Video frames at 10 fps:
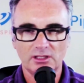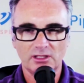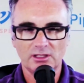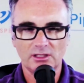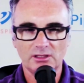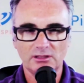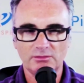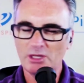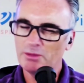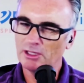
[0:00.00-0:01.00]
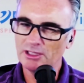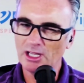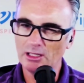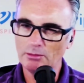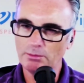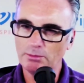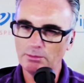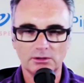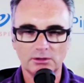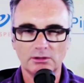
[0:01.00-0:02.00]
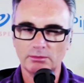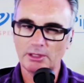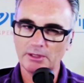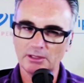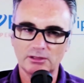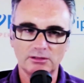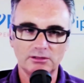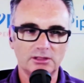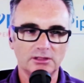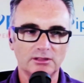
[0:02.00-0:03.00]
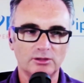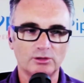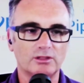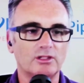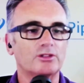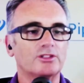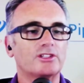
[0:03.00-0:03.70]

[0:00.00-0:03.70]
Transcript: uh, maybe on Yelp or, or maybe on Google or or they're right.